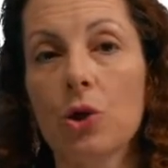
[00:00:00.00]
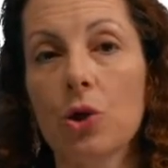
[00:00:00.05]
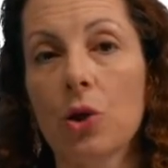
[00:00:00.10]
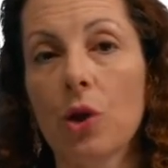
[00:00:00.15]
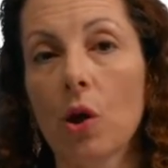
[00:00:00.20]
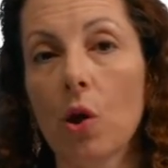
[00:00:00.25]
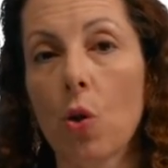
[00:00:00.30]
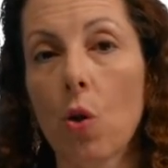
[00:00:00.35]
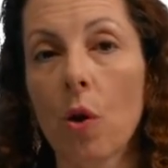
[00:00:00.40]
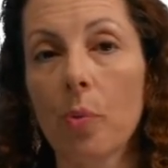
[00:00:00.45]
that
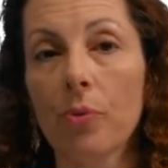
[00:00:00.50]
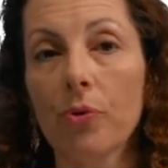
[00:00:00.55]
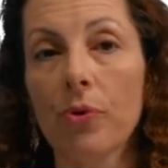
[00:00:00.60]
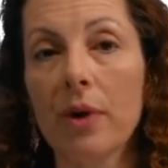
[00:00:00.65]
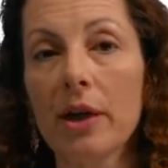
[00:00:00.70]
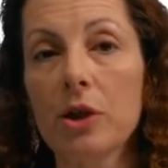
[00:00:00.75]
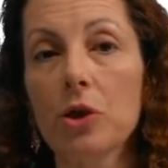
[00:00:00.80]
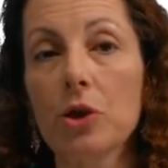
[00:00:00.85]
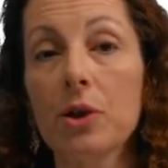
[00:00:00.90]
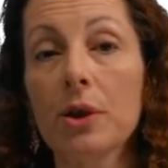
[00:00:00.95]

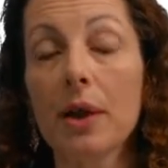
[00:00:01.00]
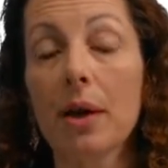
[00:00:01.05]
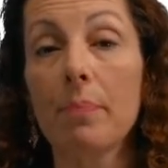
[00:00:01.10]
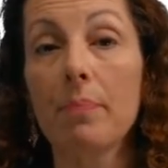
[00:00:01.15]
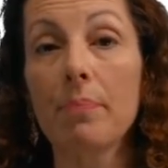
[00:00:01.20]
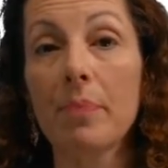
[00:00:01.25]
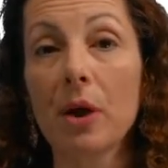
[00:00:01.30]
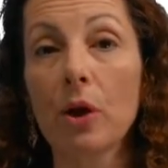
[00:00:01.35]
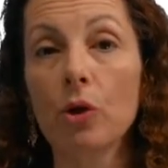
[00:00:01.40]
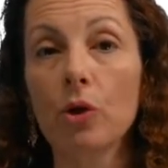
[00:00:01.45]
corporations can
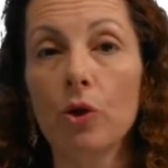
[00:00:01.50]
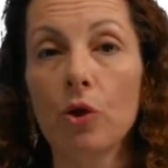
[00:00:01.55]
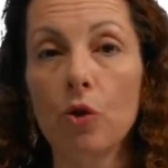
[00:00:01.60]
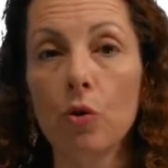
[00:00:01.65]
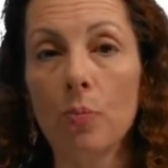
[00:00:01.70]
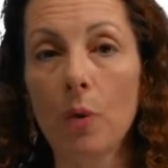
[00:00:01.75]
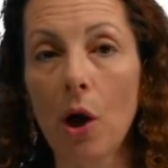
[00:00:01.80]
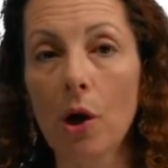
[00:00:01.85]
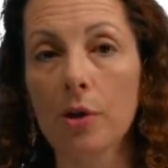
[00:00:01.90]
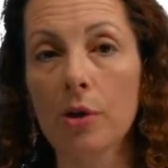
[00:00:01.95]
build new
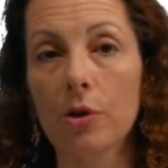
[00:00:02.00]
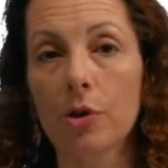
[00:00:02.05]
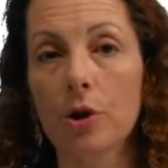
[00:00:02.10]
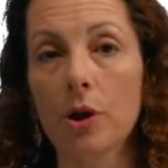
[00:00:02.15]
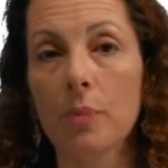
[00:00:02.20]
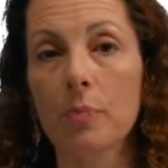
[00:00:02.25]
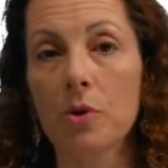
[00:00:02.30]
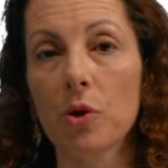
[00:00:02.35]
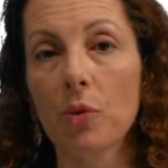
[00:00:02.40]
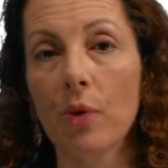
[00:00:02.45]

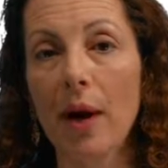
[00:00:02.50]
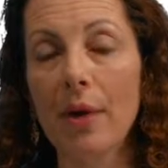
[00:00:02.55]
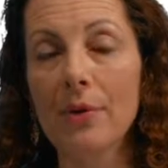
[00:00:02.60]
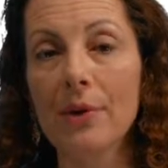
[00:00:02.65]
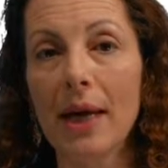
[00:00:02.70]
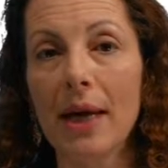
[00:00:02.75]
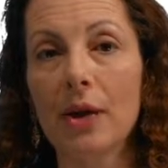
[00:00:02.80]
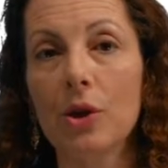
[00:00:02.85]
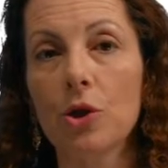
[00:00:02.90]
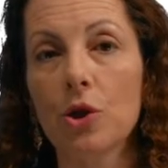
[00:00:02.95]
partnerships around
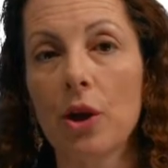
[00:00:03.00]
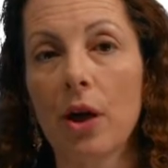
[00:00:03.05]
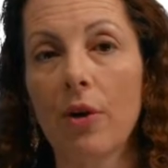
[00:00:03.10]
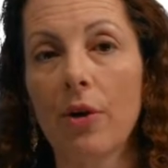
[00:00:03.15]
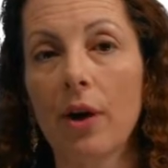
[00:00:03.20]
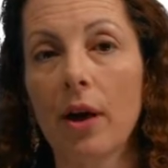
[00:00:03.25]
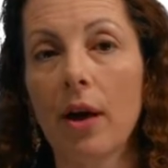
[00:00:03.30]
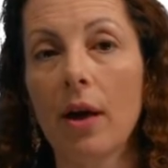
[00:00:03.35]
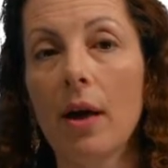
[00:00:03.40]
data sharing